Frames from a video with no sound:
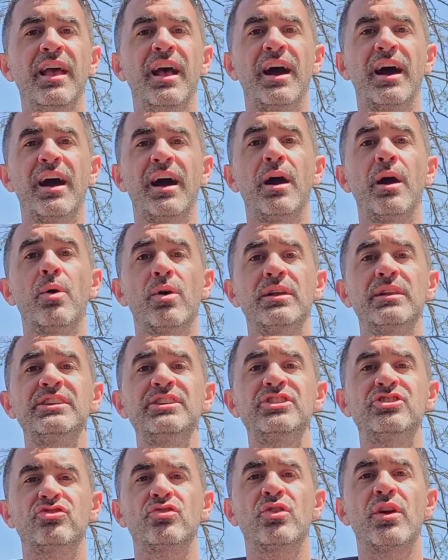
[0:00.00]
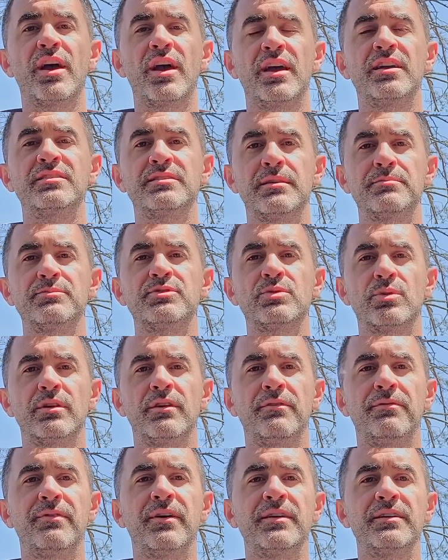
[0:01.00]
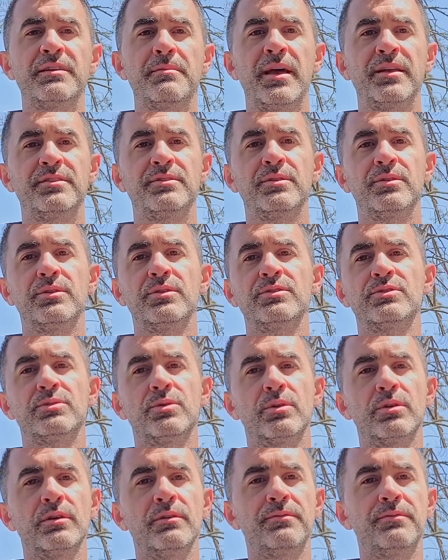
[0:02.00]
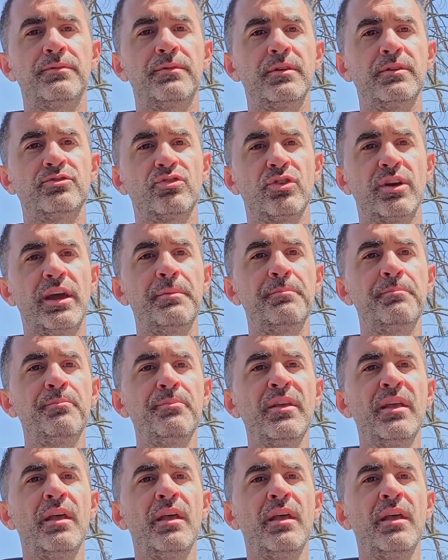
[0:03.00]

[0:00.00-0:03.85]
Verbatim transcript: uh, or at least trying some sort of fundamental sort of trade.